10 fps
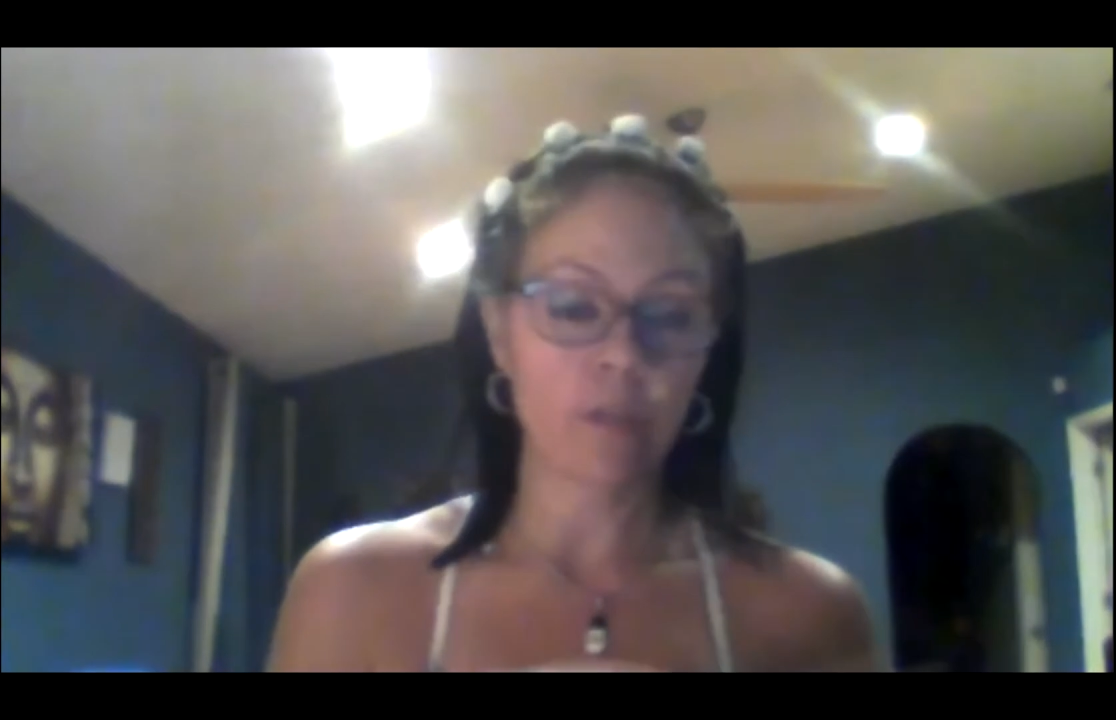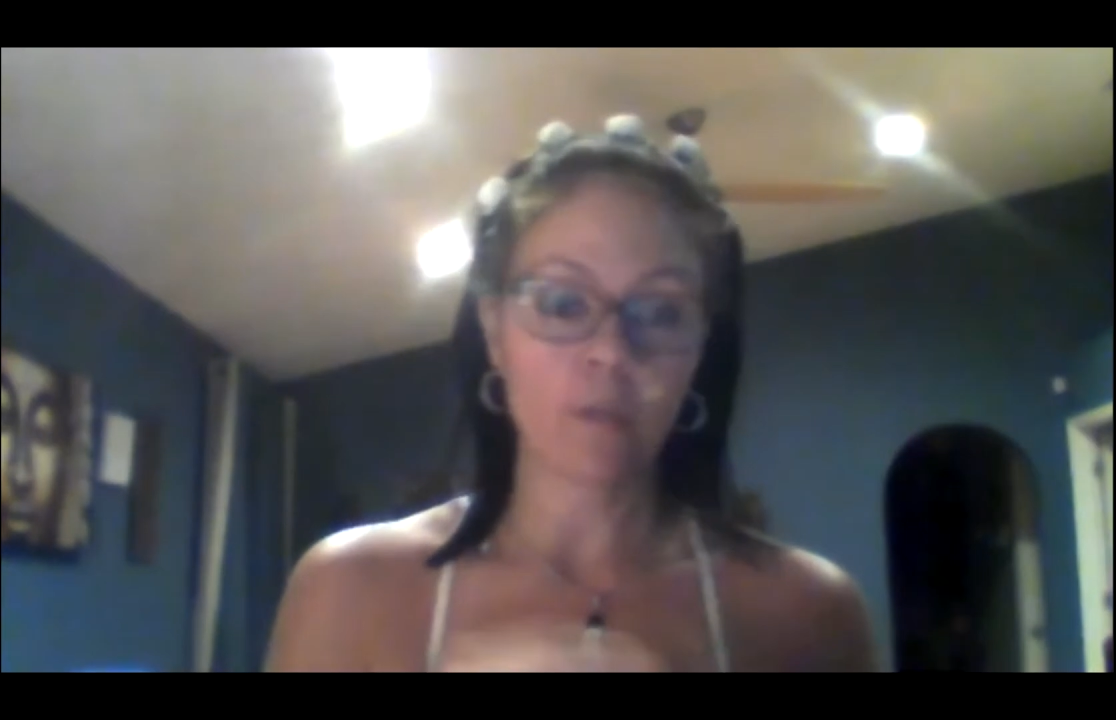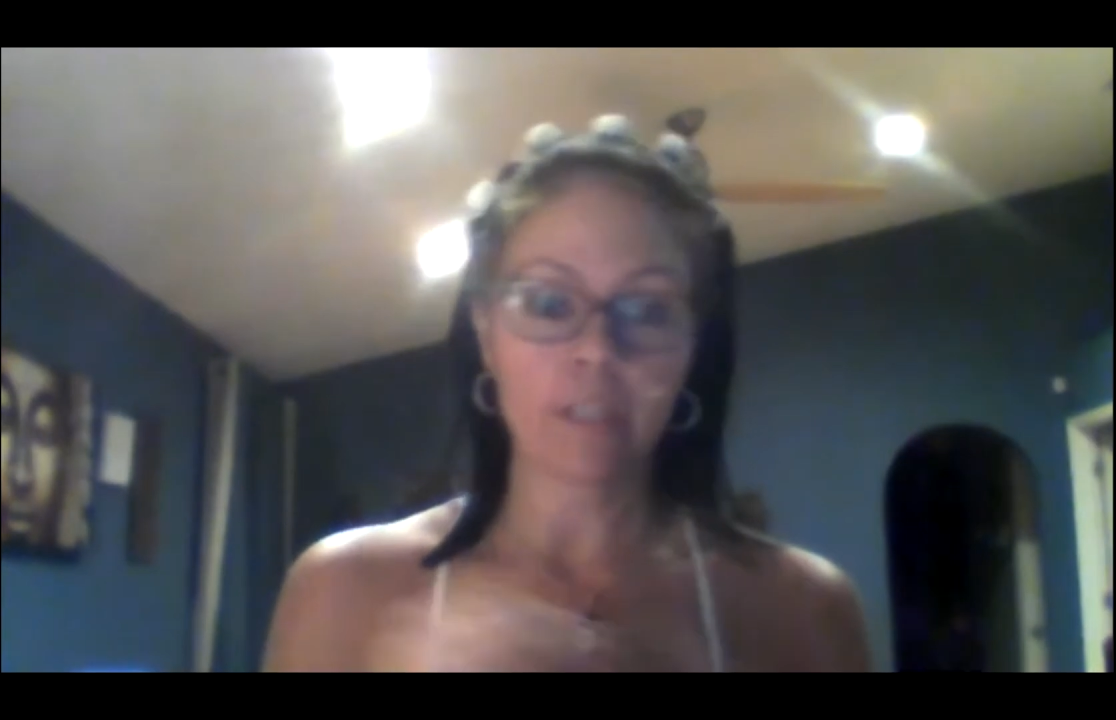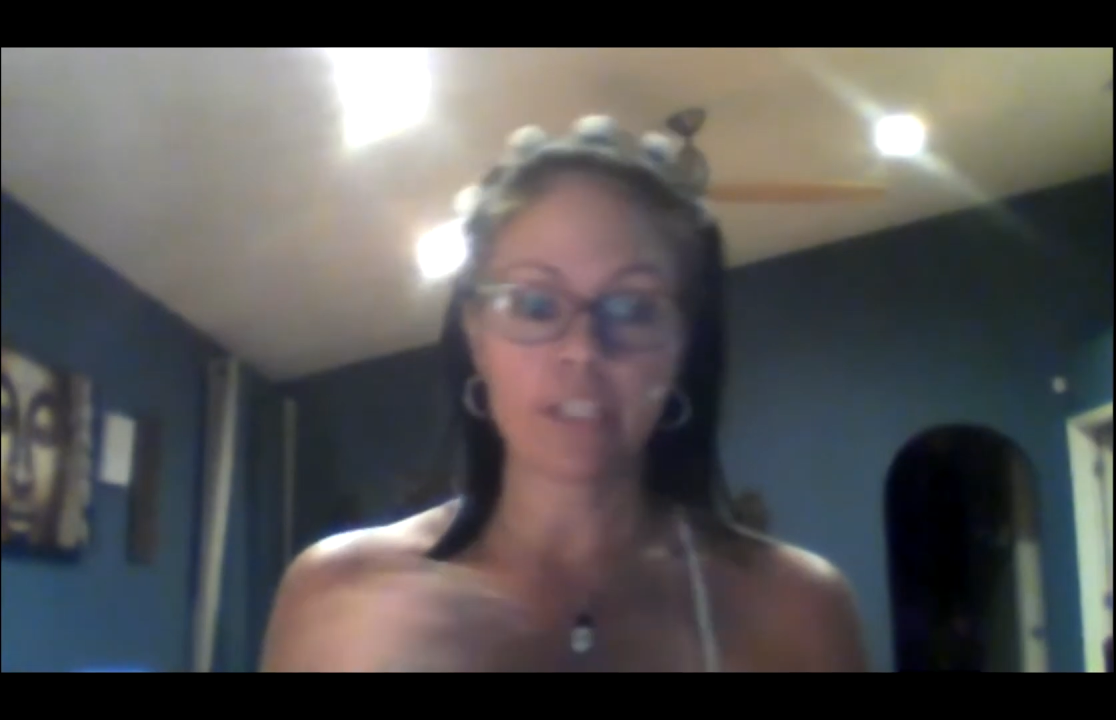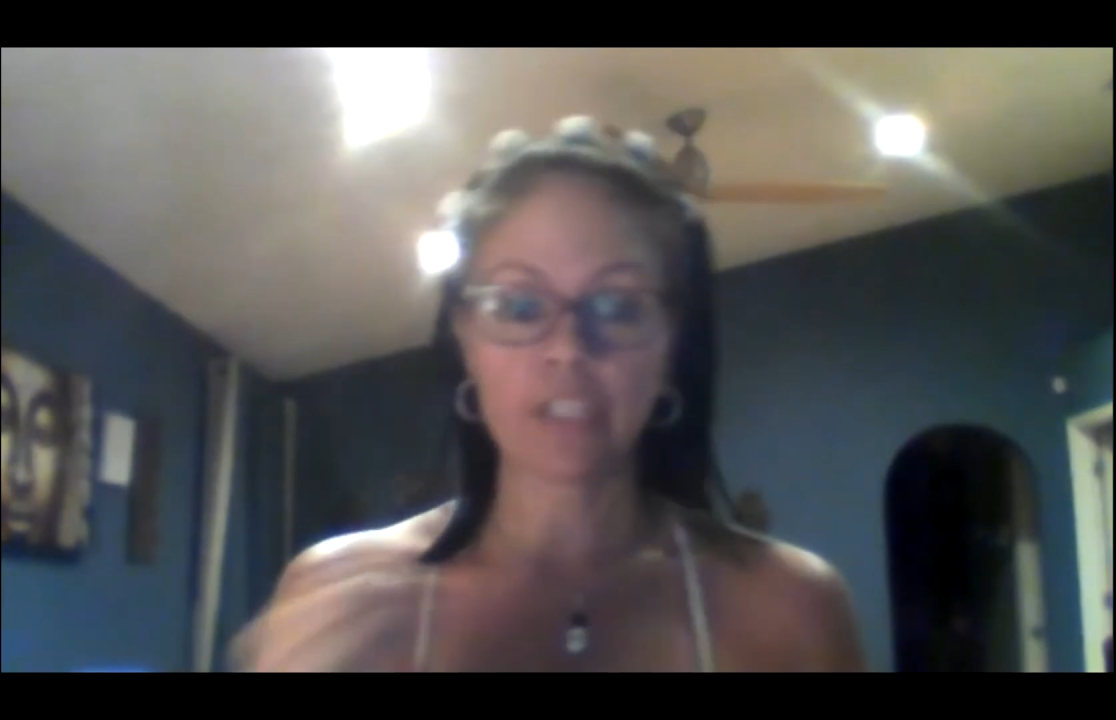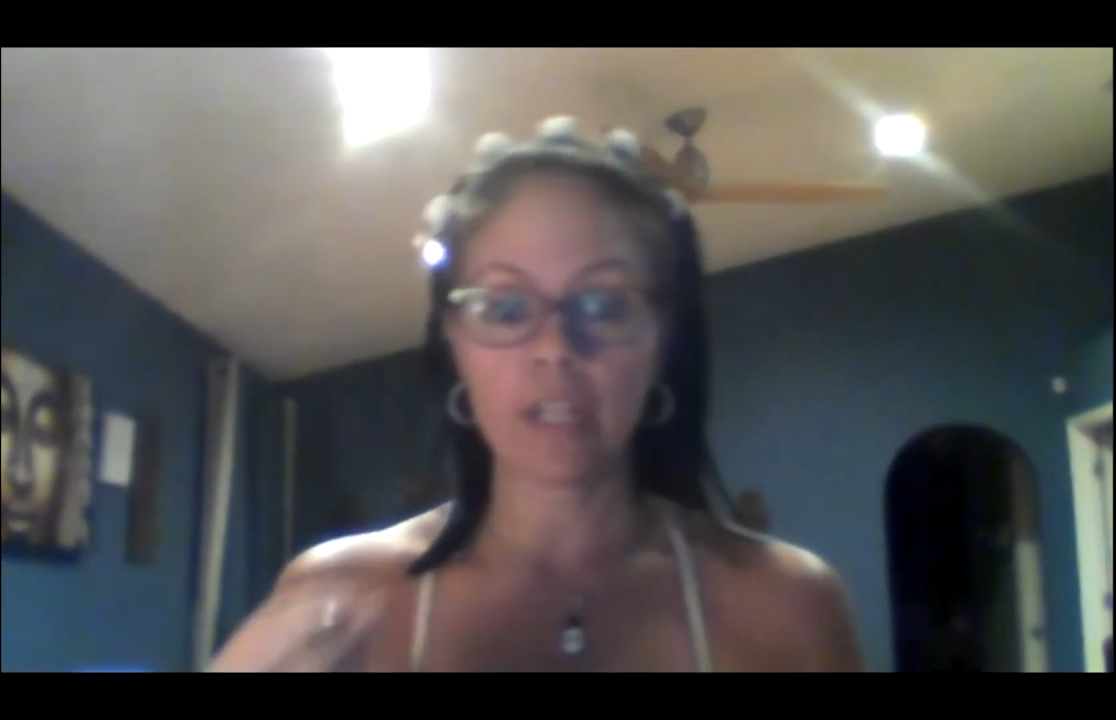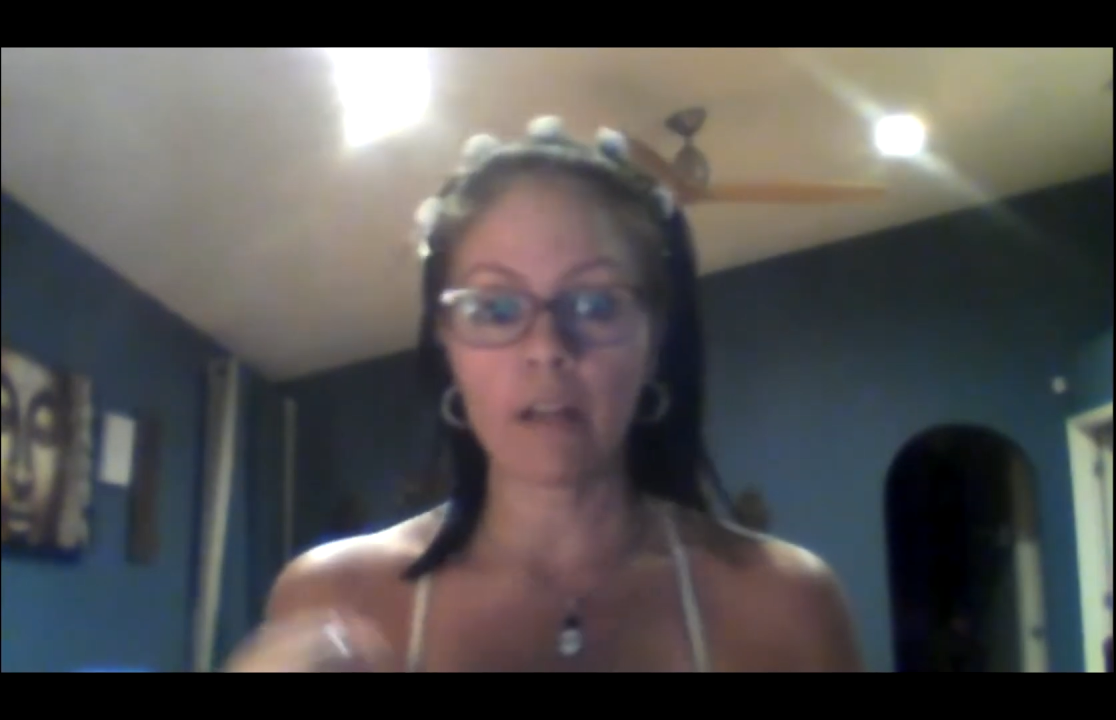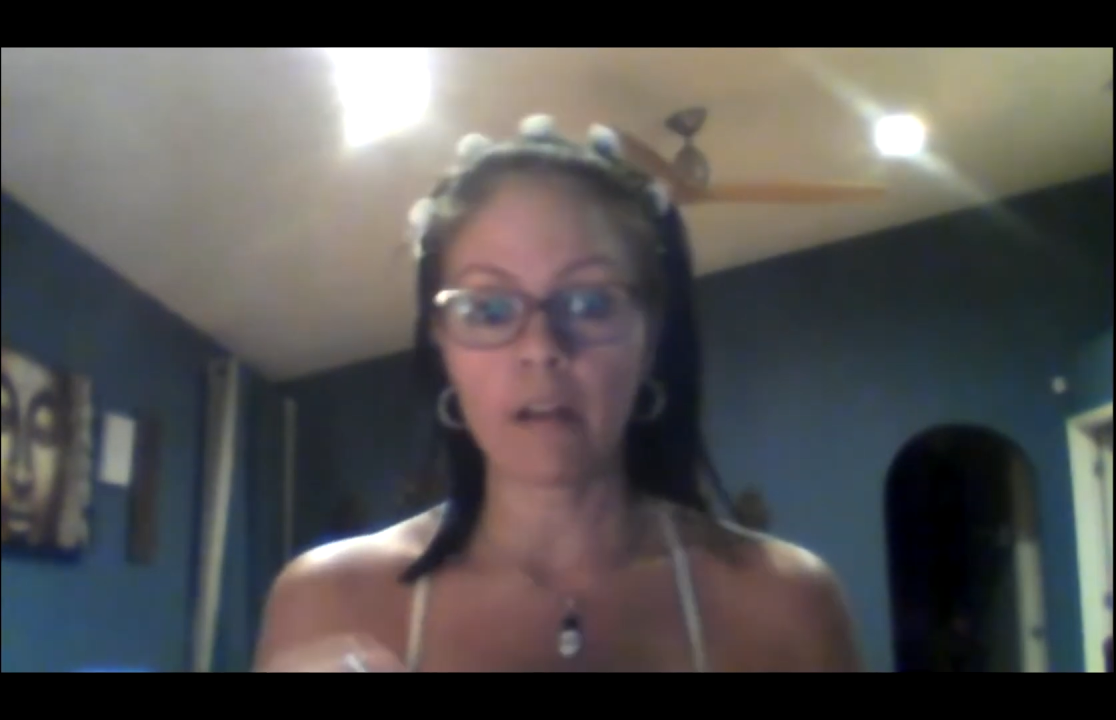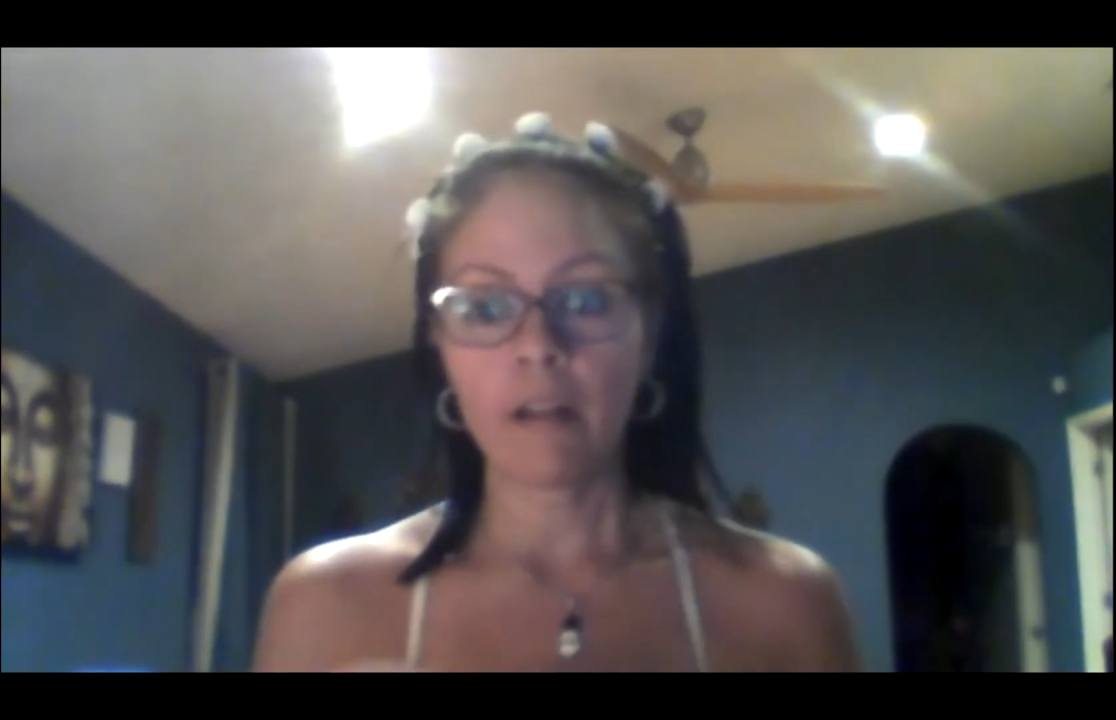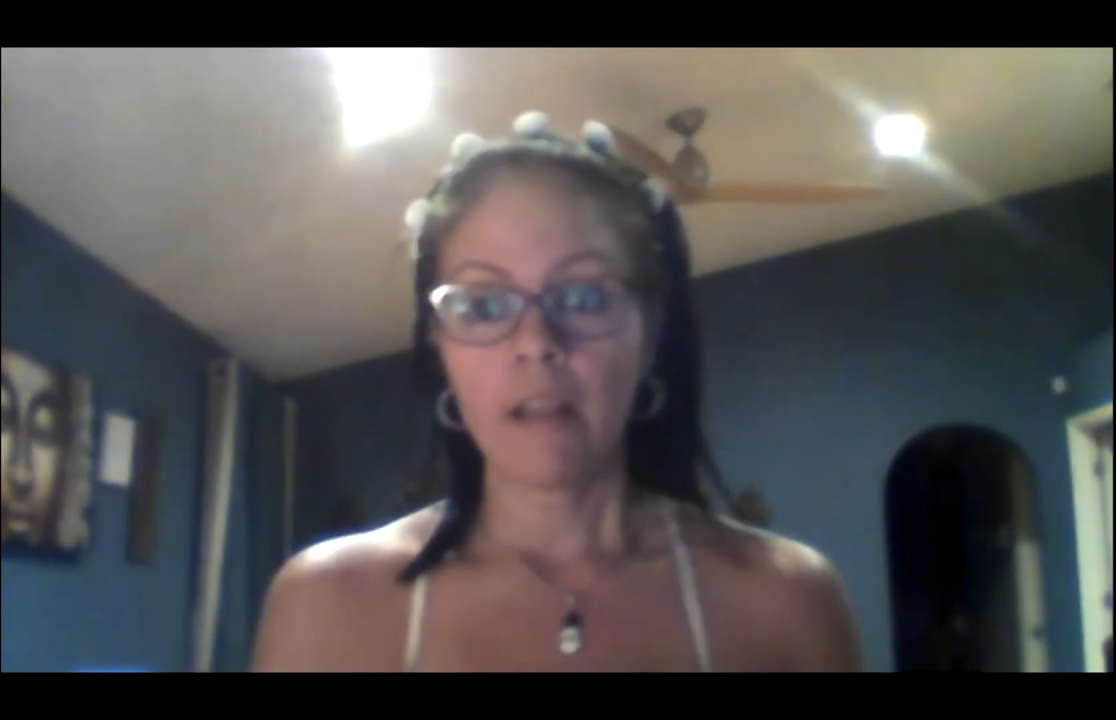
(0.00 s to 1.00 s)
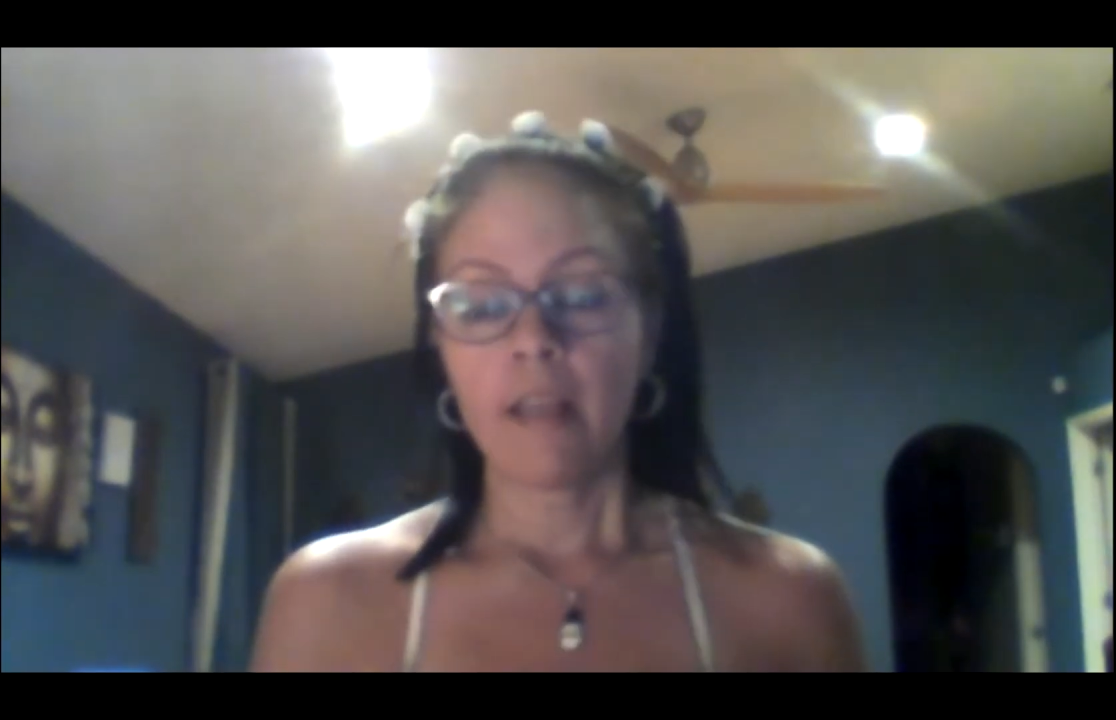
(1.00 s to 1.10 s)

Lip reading: they want to share,